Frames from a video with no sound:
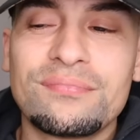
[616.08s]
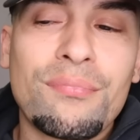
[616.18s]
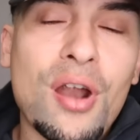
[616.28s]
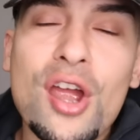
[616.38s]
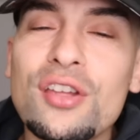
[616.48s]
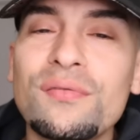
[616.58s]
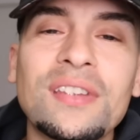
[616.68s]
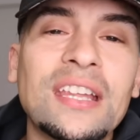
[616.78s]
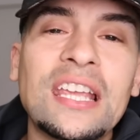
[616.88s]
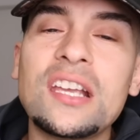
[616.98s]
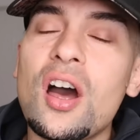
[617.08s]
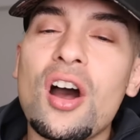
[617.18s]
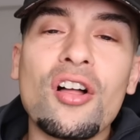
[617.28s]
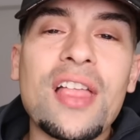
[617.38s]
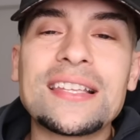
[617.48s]
Bro, he
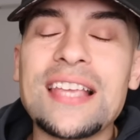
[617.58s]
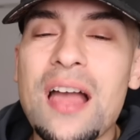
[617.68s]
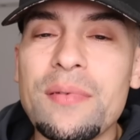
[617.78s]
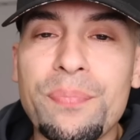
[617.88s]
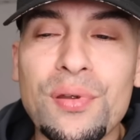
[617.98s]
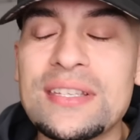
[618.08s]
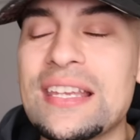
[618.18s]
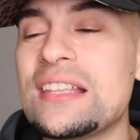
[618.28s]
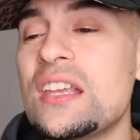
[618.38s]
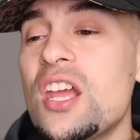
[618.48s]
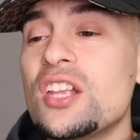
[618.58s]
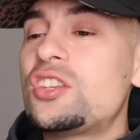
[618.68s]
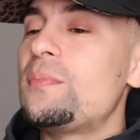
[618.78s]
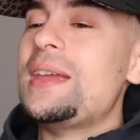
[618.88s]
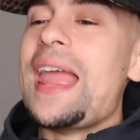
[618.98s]
got all that time in prison
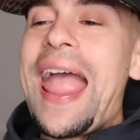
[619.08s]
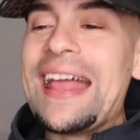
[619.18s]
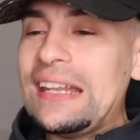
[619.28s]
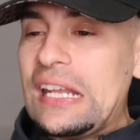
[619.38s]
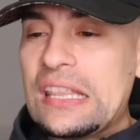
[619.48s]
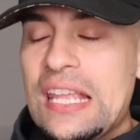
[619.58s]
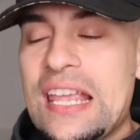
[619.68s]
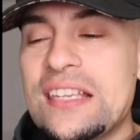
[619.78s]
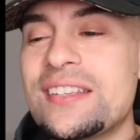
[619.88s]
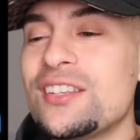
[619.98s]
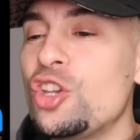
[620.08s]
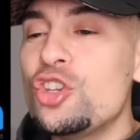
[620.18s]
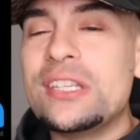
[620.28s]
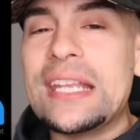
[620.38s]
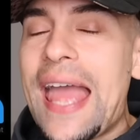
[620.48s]
to be editing this,
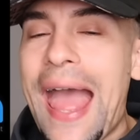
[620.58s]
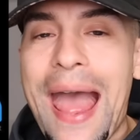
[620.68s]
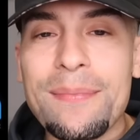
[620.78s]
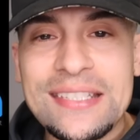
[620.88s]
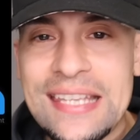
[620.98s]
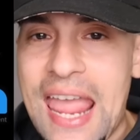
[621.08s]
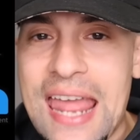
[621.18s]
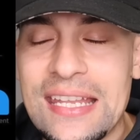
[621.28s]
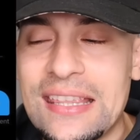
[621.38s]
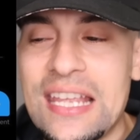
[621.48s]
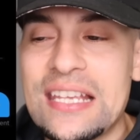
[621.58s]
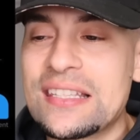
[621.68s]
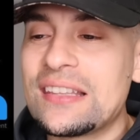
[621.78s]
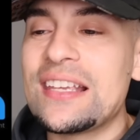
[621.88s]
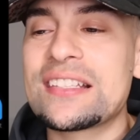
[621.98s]
using apps to edit
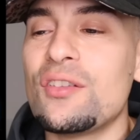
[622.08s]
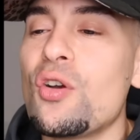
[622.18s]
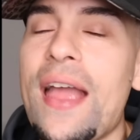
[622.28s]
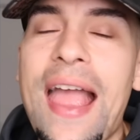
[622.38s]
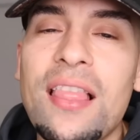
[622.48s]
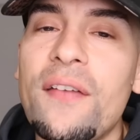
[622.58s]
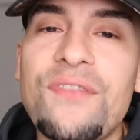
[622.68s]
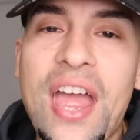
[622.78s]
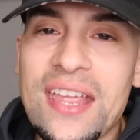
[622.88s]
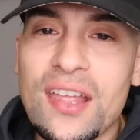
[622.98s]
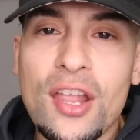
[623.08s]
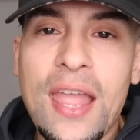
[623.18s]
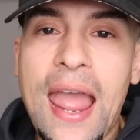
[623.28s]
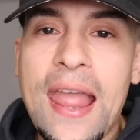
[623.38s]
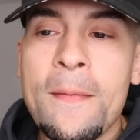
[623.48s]
this. This looked hella fake,
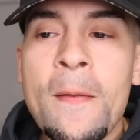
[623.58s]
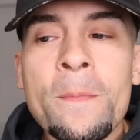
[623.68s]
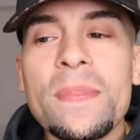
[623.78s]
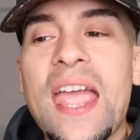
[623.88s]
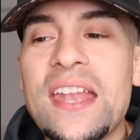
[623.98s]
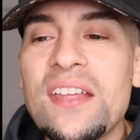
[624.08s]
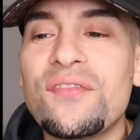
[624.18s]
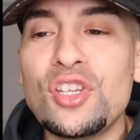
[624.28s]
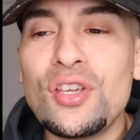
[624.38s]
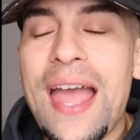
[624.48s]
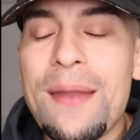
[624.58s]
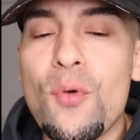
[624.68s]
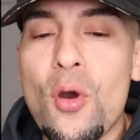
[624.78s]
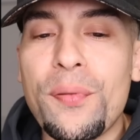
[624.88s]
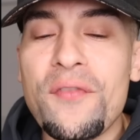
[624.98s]
okay? And if you
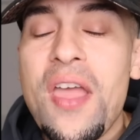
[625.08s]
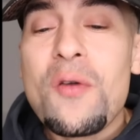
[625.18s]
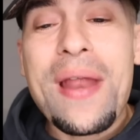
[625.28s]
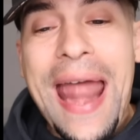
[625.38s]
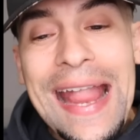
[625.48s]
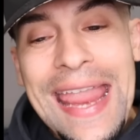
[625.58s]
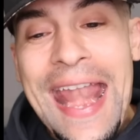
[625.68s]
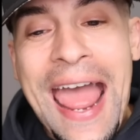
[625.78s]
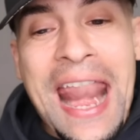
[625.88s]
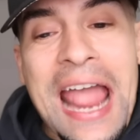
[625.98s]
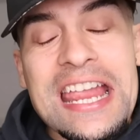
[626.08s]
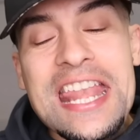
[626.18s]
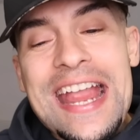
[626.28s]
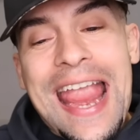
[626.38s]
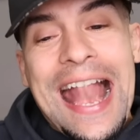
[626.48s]
had more proof, when I get out, I'm
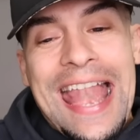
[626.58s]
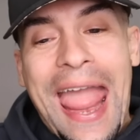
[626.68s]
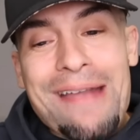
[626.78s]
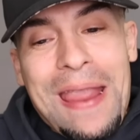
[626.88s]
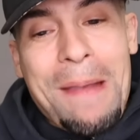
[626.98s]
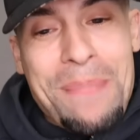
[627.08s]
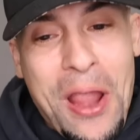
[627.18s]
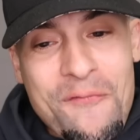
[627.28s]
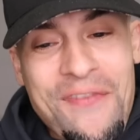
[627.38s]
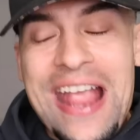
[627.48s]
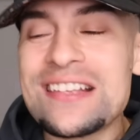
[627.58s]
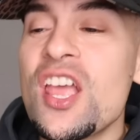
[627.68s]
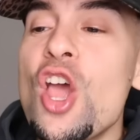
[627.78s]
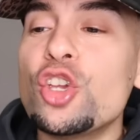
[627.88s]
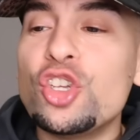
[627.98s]
gonna collaborate
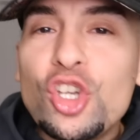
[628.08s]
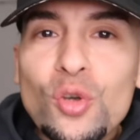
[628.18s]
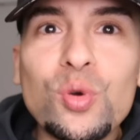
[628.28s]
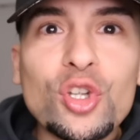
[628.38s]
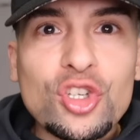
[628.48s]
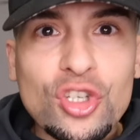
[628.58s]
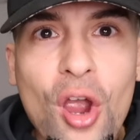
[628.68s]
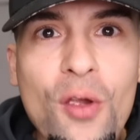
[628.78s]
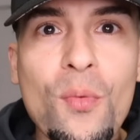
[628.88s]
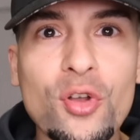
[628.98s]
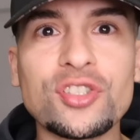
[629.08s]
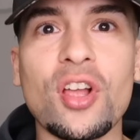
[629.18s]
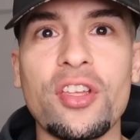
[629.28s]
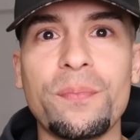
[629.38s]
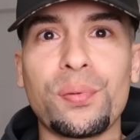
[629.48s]
Blueface, you would show more
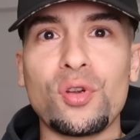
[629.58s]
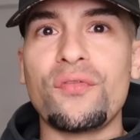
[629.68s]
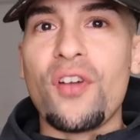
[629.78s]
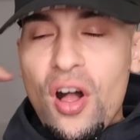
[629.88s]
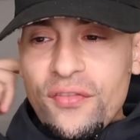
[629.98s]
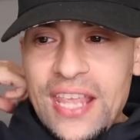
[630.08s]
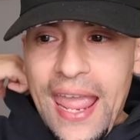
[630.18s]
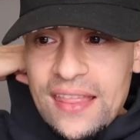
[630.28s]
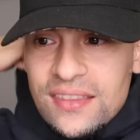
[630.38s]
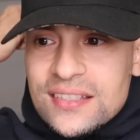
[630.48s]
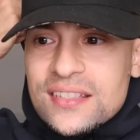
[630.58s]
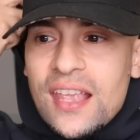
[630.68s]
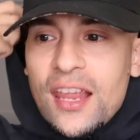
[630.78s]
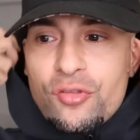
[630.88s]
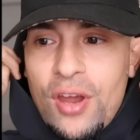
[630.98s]
solid proof of, yeah, this is
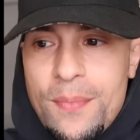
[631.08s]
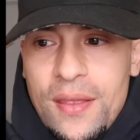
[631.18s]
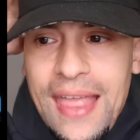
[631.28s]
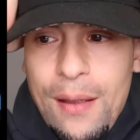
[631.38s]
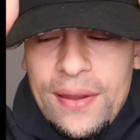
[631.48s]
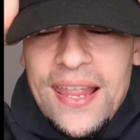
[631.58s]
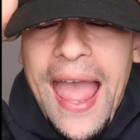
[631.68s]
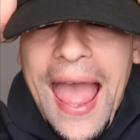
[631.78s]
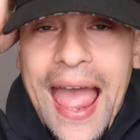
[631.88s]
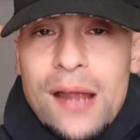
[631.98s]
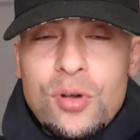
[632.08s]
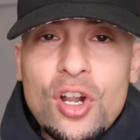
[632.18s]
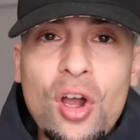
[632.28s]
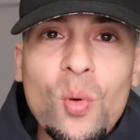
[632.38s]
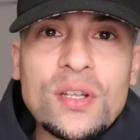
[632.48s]
the agreement that we had, we're
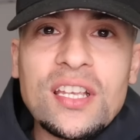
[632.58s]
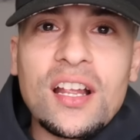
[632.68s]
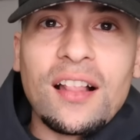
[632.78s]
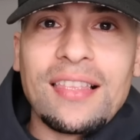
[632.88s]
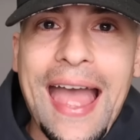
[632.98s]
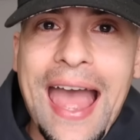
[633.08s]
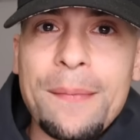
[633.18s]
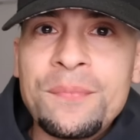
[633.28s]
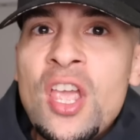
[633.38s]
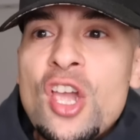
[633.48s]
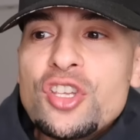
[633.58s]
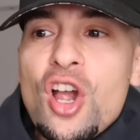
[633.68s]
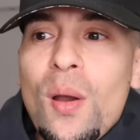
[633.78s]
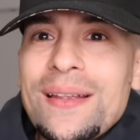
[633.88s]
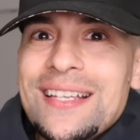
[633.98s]
going to collab.
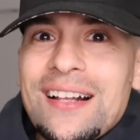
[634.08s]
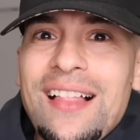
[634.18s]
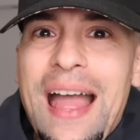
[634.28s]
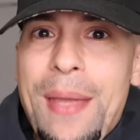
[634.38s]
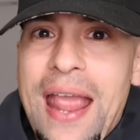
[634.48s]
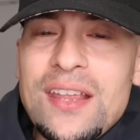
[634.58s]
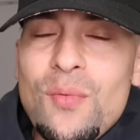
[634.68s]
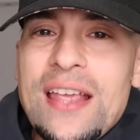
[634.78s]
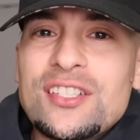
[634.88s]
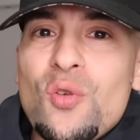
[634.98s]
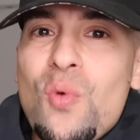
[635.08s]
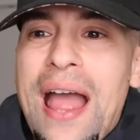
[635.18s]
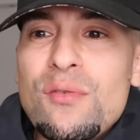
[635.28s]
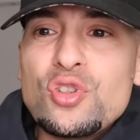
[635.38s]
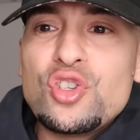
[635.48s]
You're going to collab anyway, so
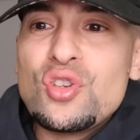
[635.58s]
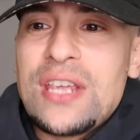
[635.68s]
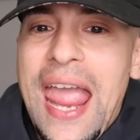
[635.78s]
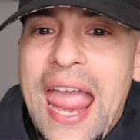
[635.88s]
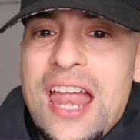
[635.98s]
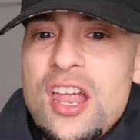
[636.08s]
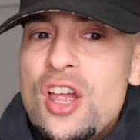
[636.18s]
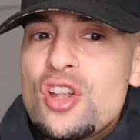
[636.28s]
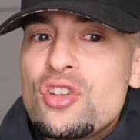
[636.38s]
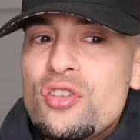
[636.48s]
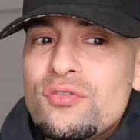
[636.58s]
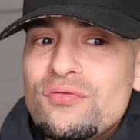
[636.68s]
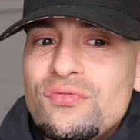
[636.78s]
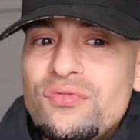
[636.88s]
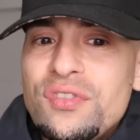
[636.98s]
why would you care
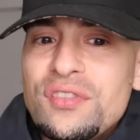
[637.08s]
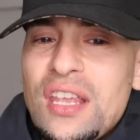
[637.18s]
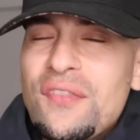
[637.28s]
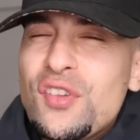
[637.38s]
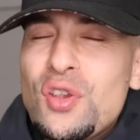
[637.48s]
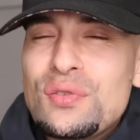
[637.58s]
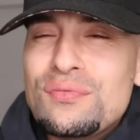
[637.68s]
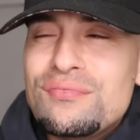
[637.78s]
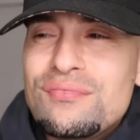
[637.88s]
if you